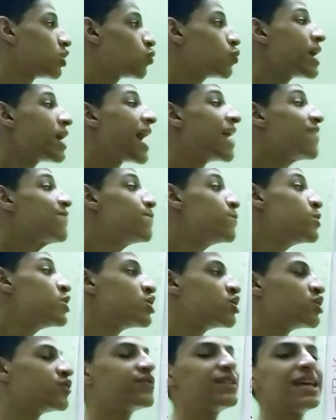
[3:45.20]
we have
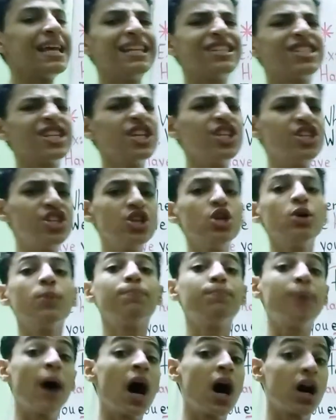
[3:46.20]
moved into a new
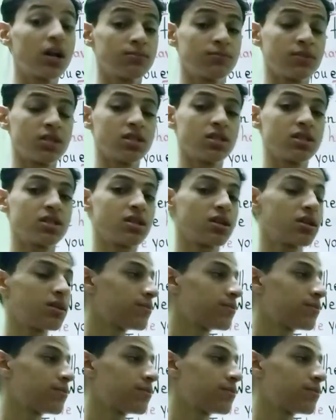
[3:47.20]
apartment.